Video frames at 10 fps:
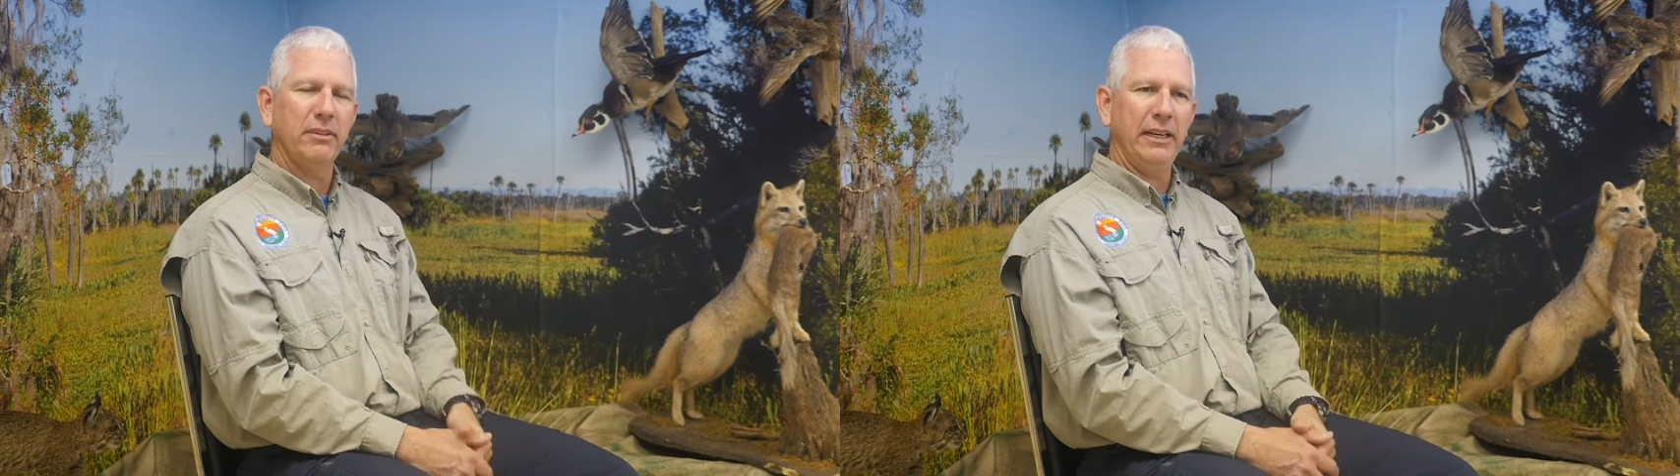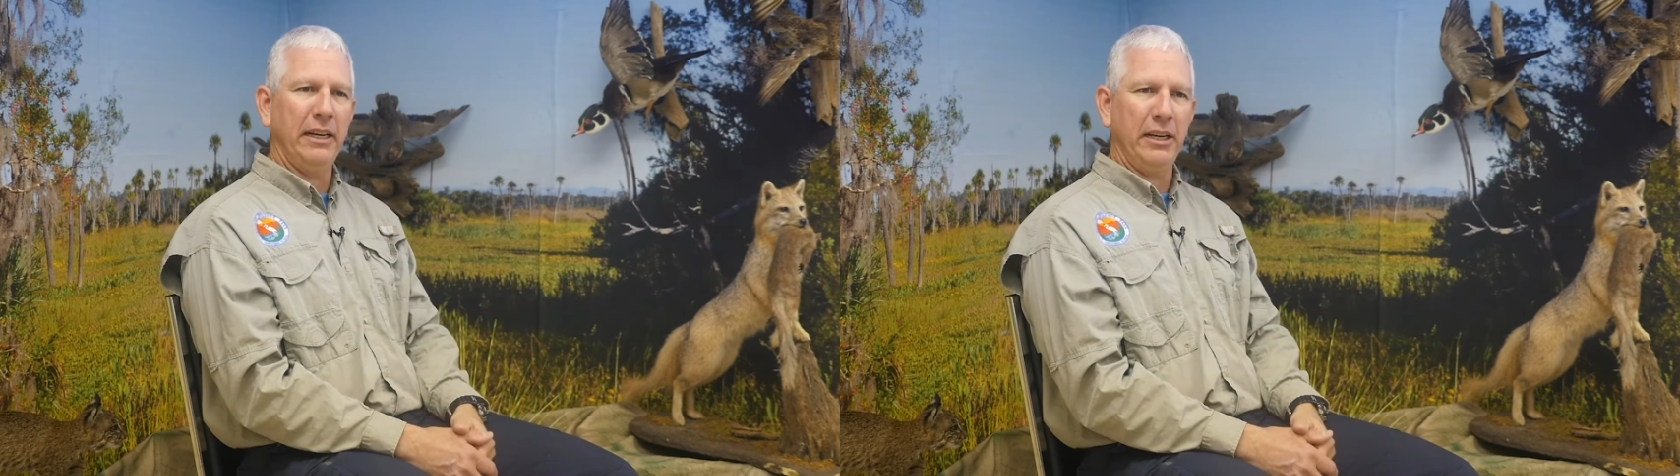
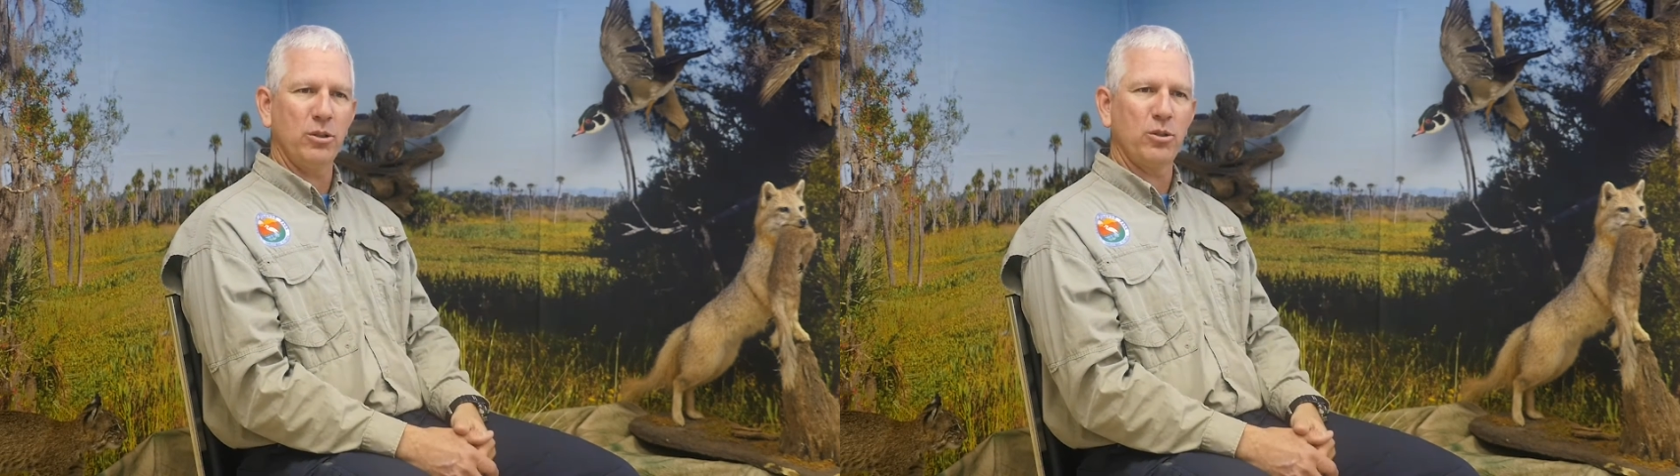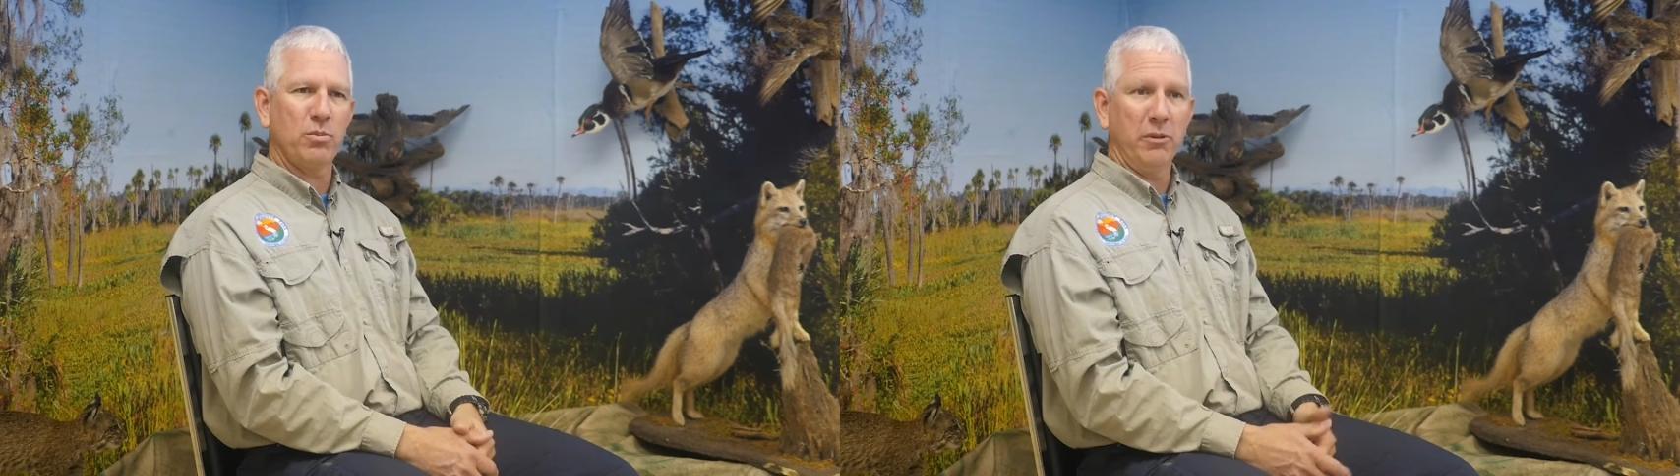and
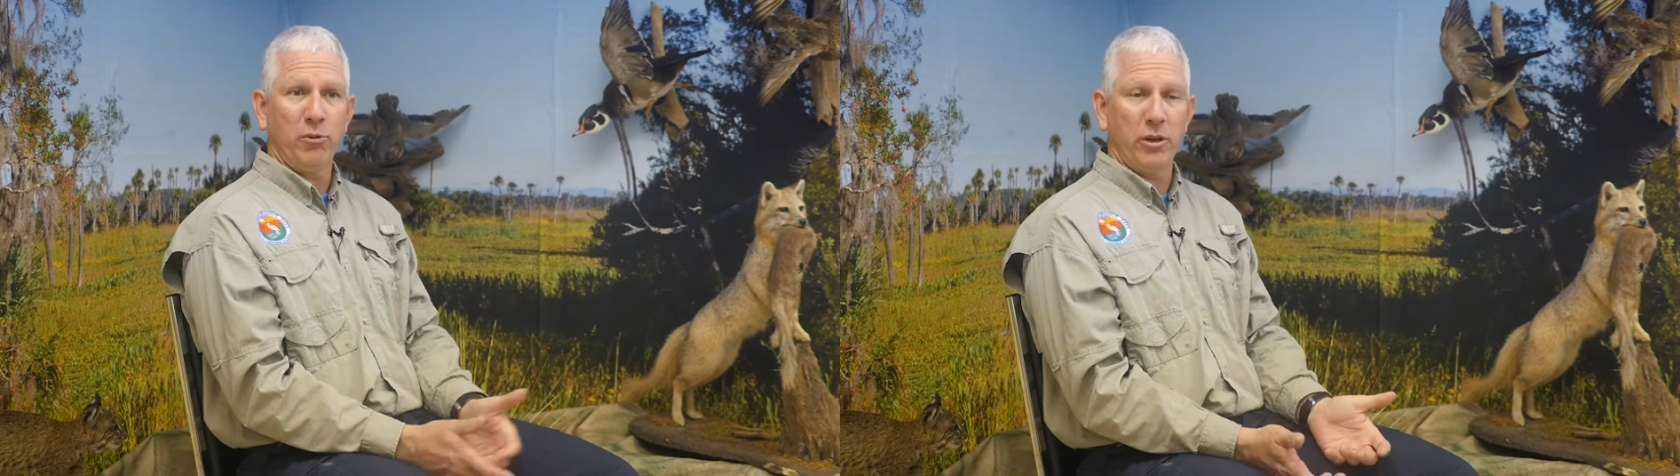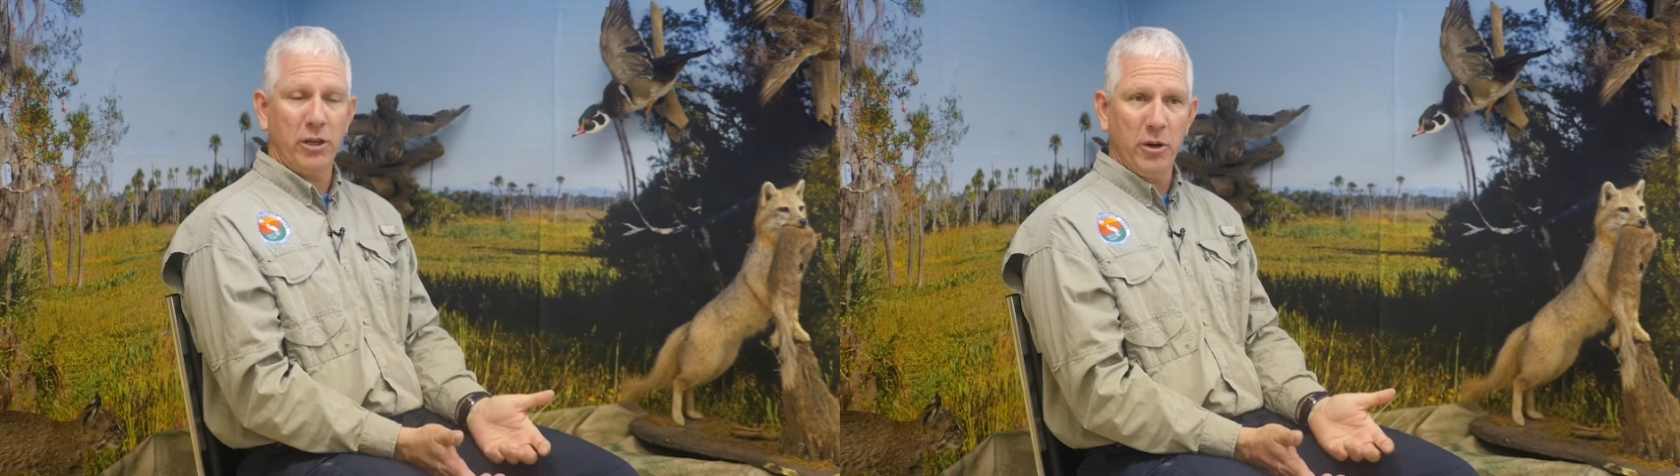it's,
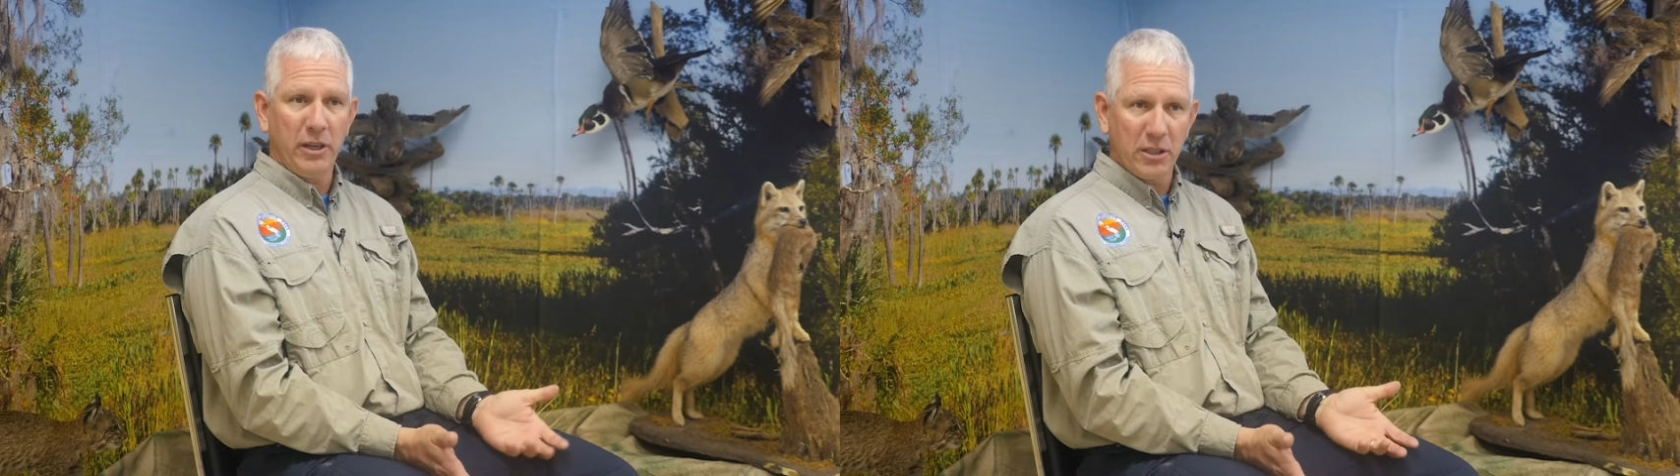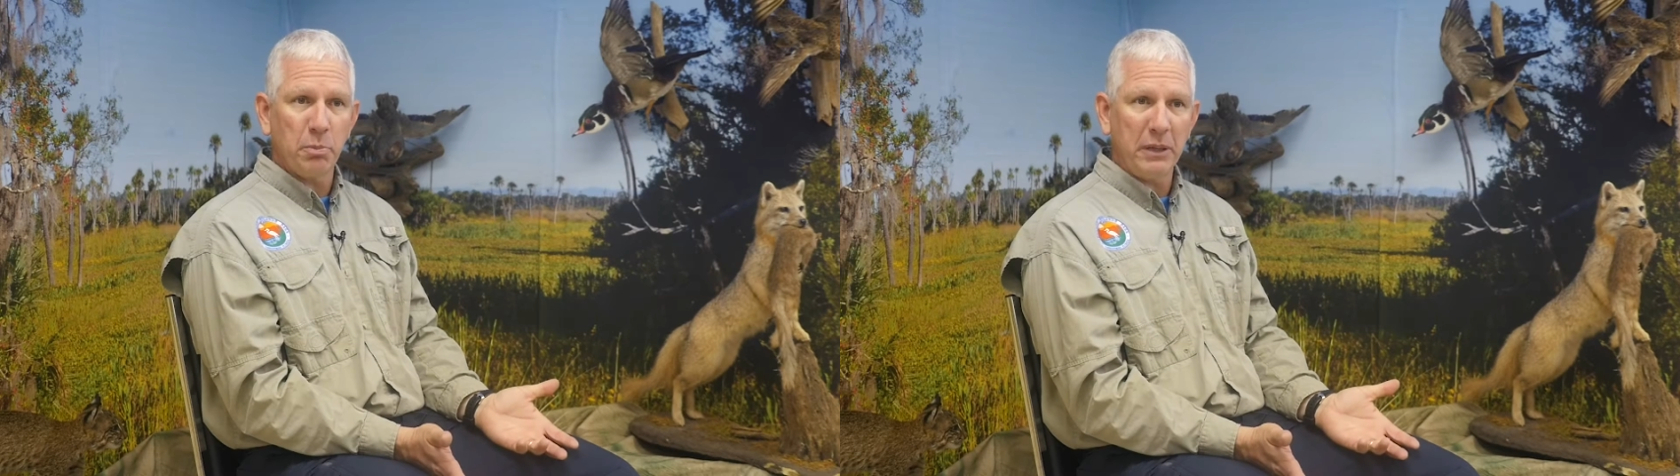before you know
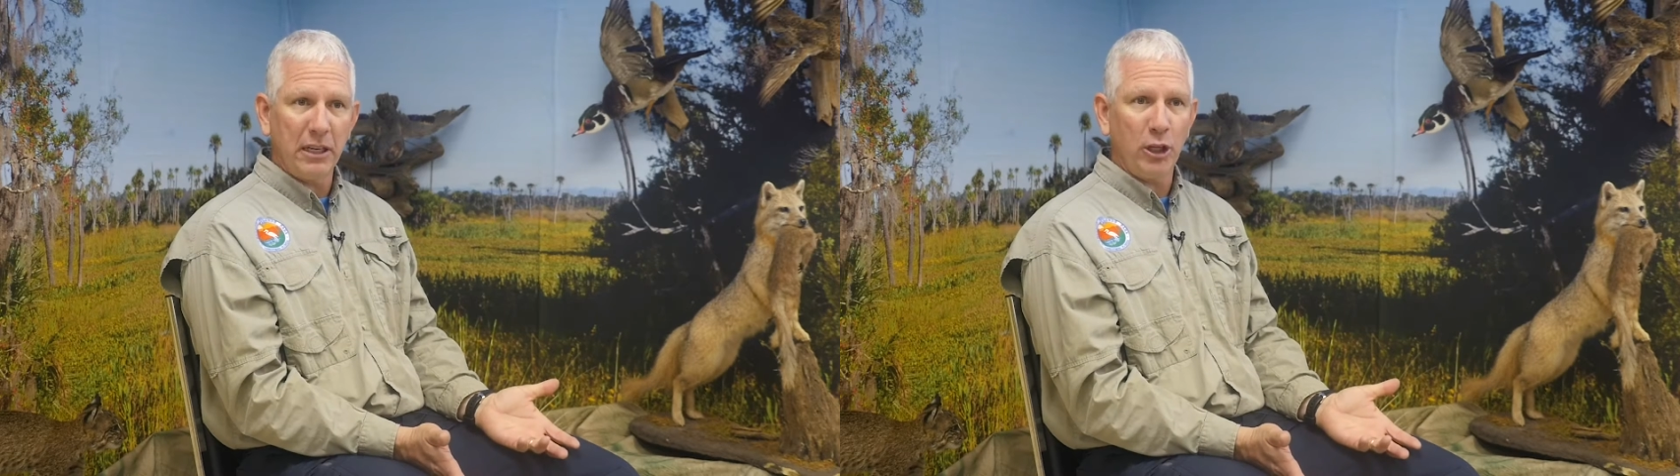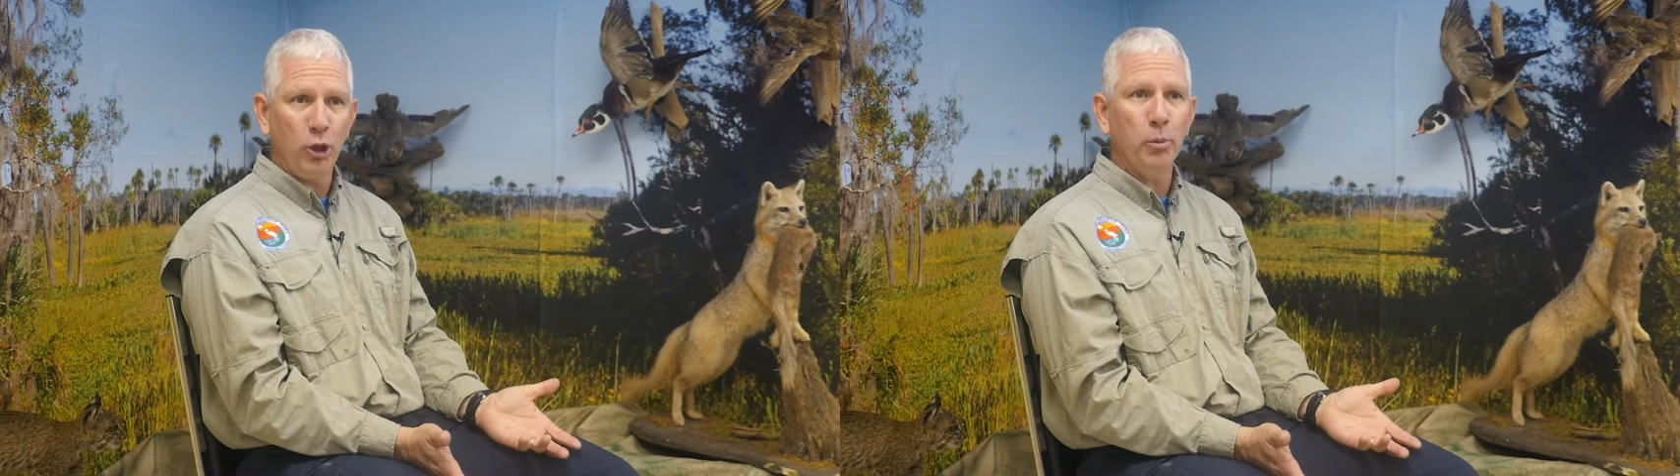it, it's bit
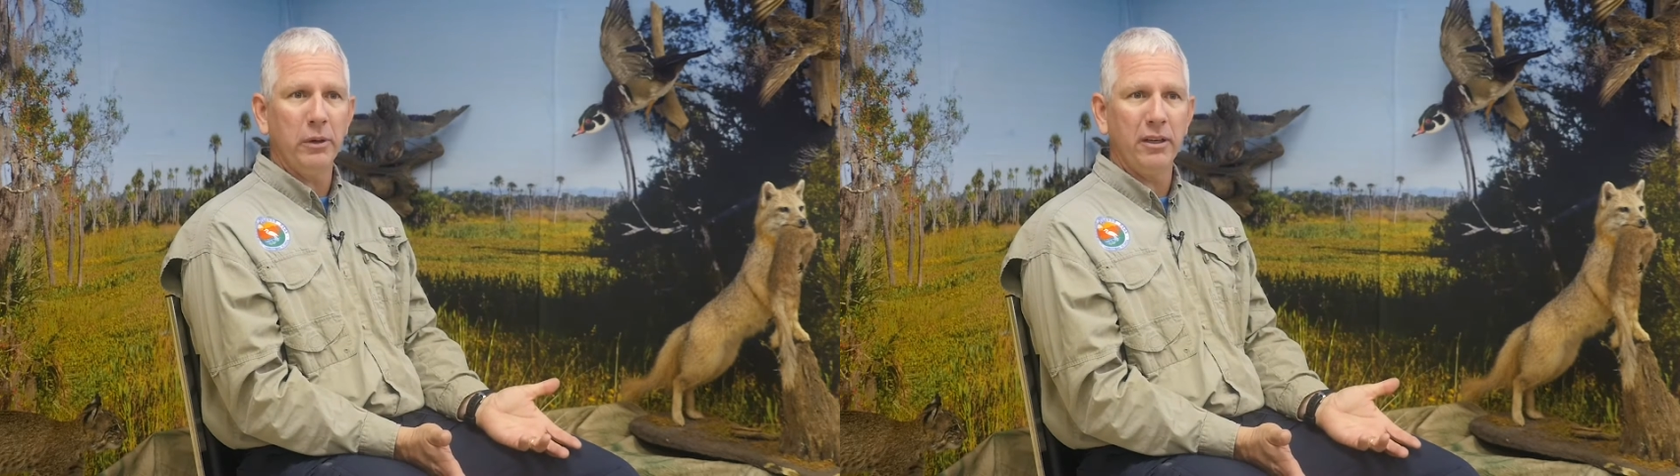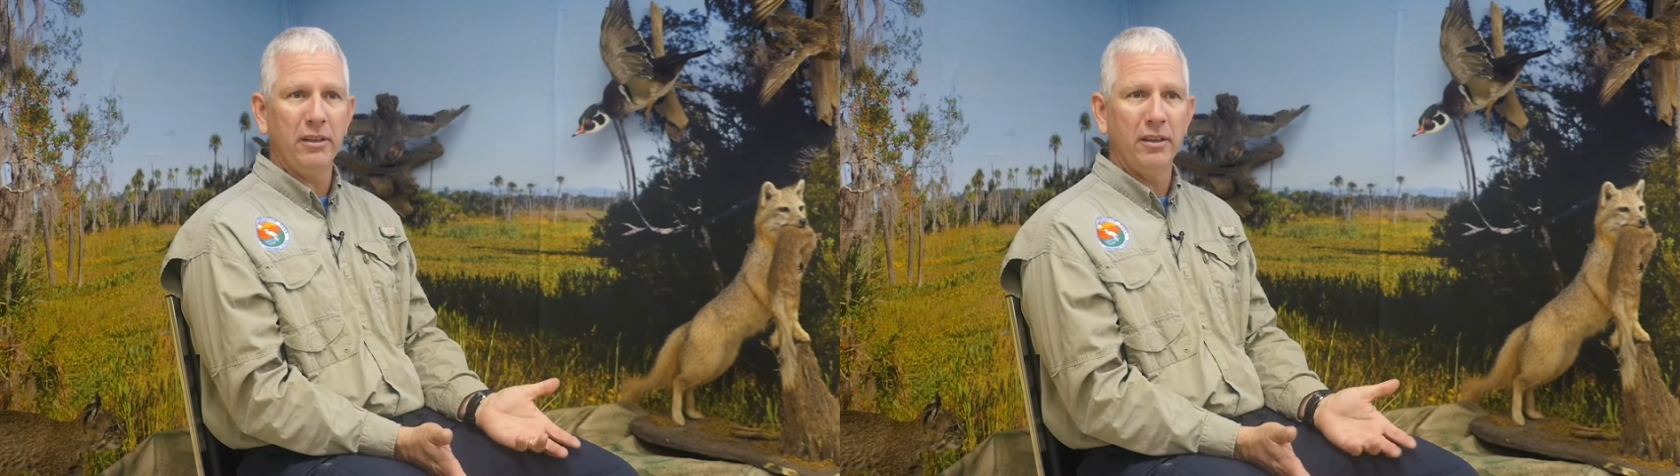a
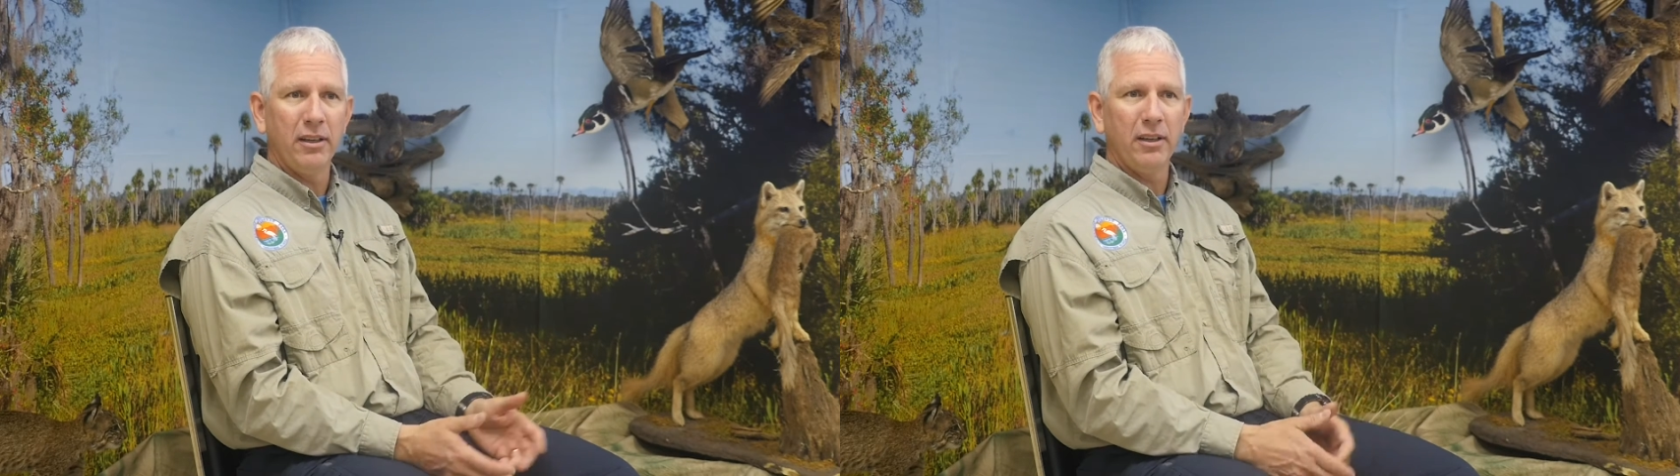human,